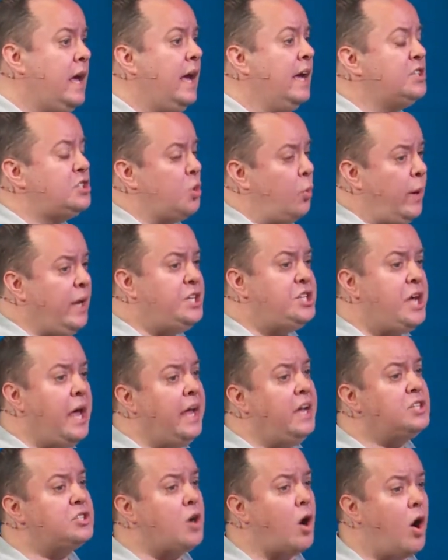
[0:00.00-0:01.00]
And so we
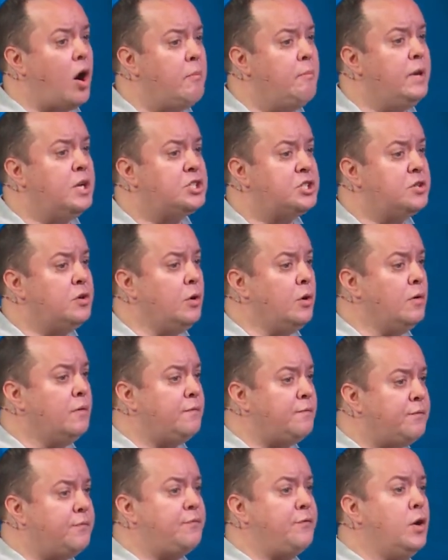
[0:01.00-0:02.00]
changed our missional
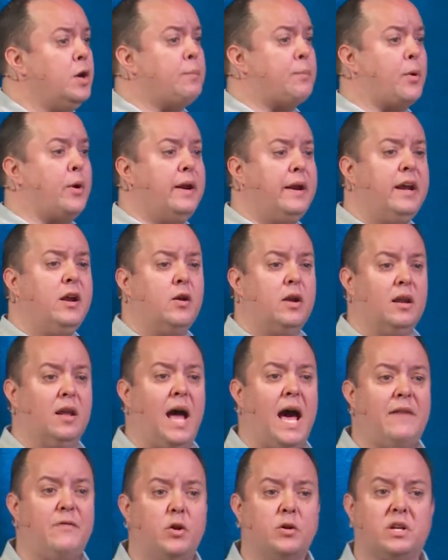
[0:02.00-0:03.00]
footprint here at
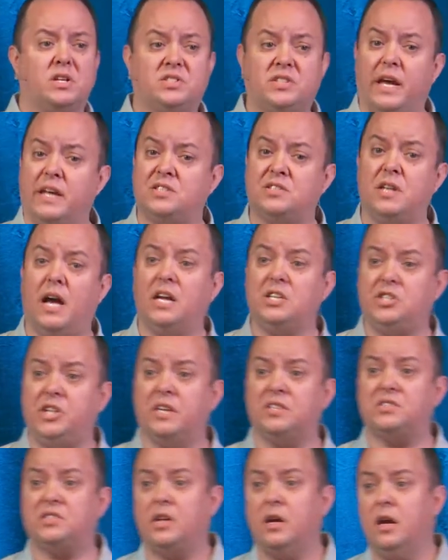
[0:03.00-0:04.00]
Live Oak to say it's not
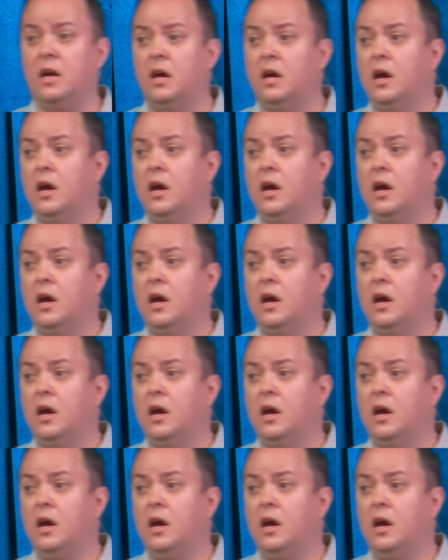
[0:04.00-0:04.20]
just